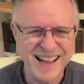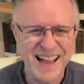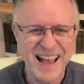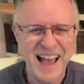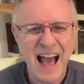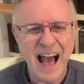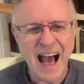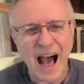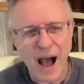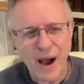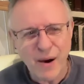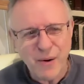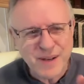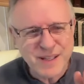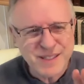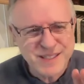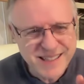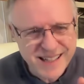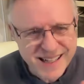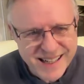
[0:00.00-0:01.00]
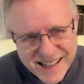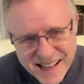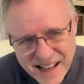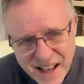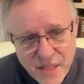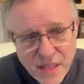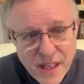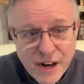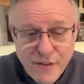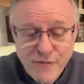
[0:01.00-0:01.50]
How is it
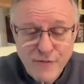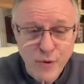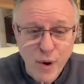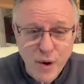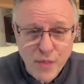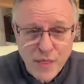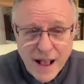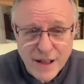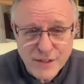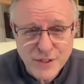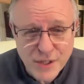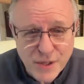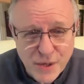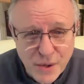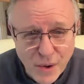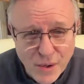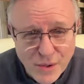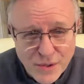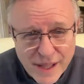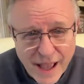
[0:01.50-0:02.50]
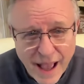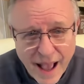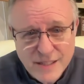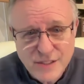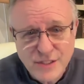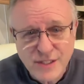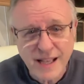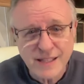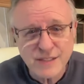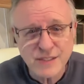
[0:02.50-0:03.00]
that a 4,000-year-old
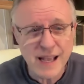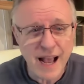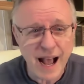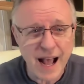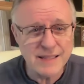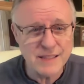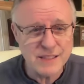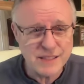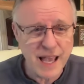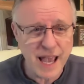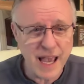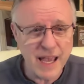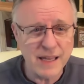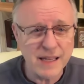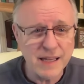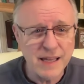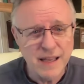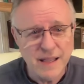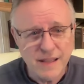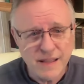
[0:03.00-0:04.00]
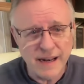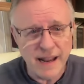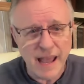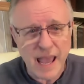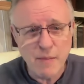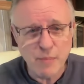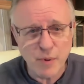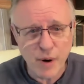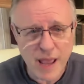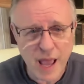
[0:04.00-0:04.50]
text has God saying that
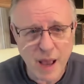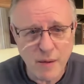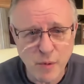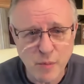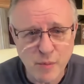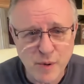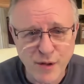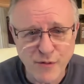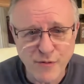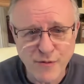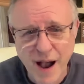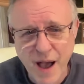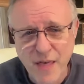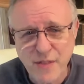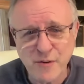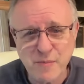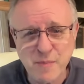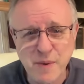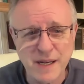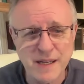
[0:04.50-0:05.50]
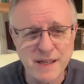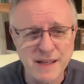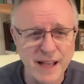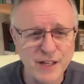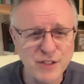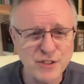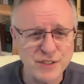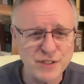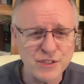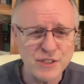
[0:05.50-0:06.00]
Abraham will be the father of many
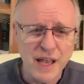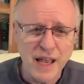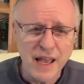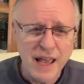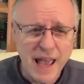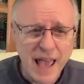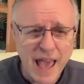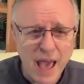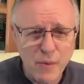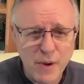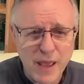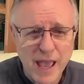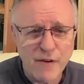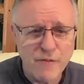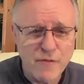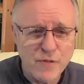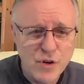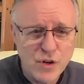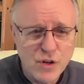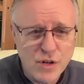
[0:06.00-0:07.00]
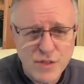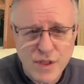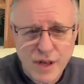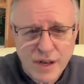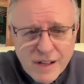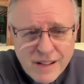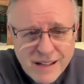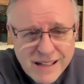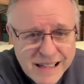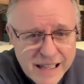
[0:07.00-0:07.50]
nations, and we have the
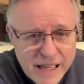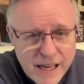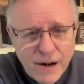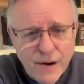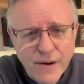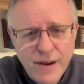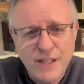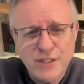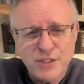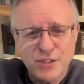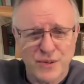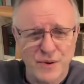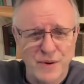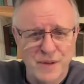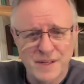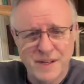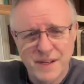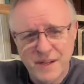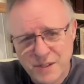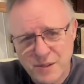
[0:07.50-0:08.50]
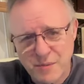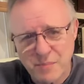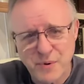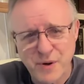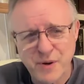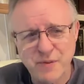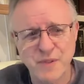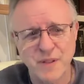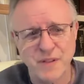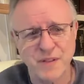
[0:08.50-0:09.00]
clear history to
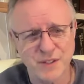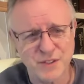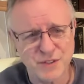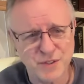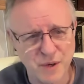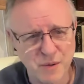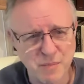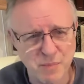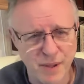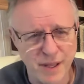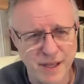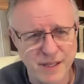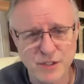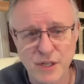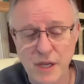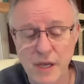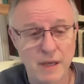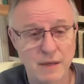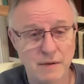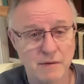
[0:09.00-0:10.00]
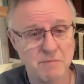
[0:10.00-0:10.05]
prove that this took place?